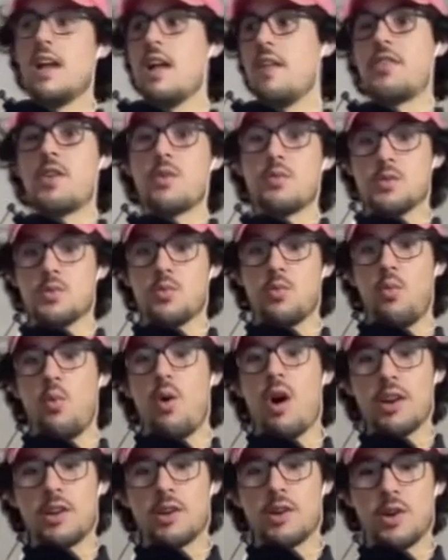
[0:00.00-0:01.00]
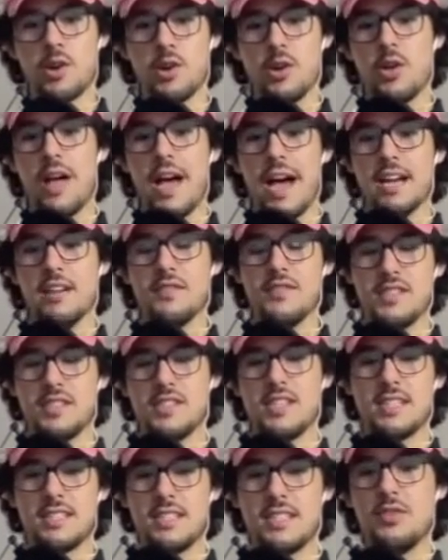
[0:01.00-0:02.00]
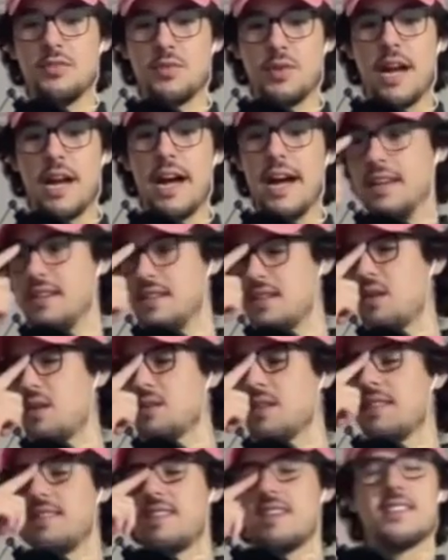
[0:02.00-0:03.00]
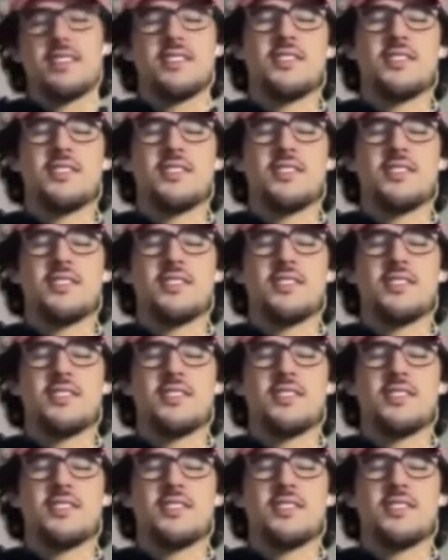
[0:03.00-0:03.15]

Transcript: There was one girl out of 63 guys. I was like, this